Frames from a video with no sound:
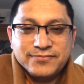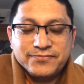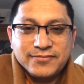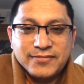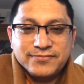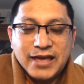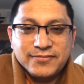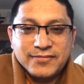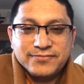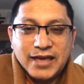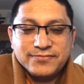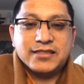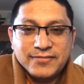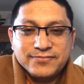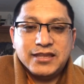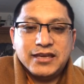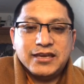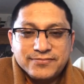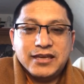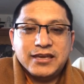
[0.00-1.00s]
And that
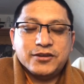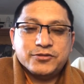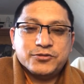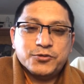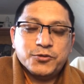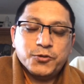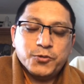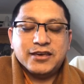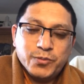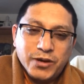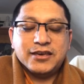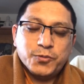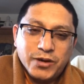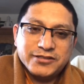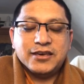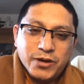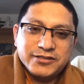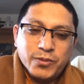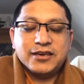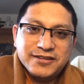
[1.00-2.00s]
thinking too
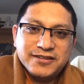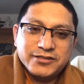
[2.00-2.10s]
much